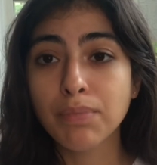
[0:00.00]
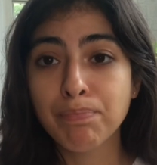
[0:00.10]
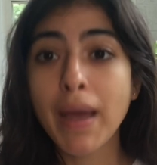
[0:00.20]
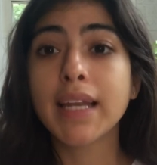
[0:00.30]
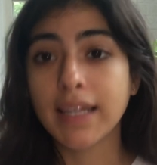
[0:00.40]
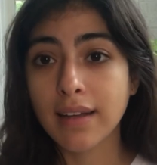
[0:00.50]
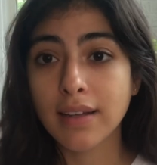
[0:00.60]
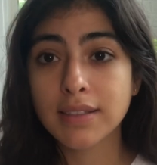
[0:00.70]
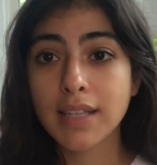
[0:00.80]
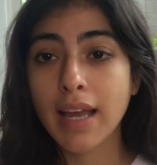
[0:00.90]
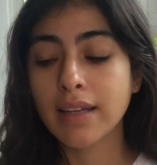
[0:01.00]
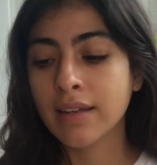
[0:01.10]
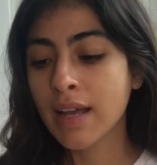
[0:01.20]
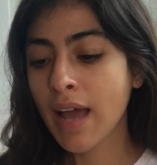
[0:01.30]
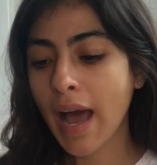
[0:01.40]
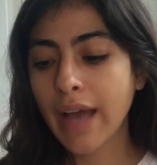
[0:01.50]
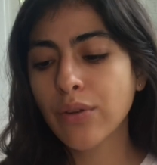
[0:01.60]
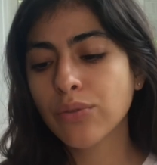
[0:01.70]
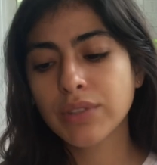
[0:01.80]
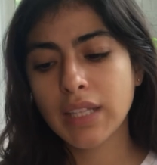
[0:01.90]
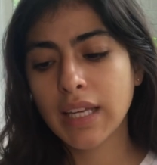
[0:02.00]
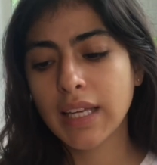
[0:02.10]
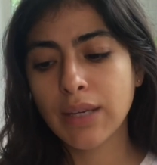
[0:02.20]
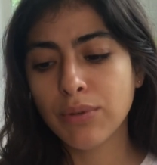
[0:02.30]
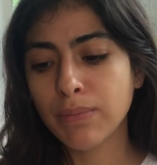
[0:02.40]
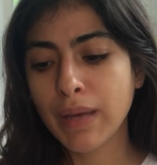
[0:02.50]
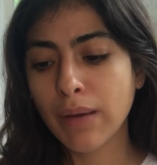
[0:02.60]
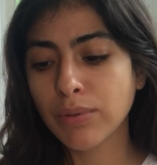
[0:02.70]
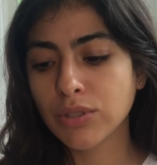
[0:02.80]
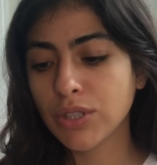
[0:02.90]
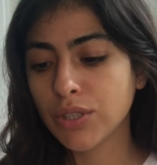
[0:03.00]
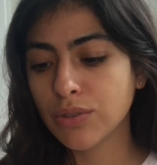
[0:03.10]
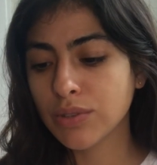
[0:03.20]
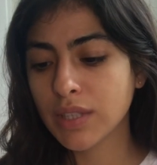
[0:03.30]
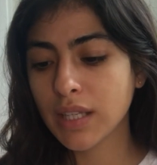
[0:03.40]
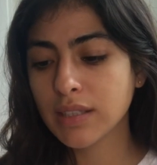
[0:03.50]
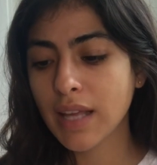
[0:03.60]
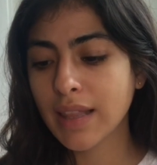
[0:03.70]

many nuts, and I don't think he would be able to use this.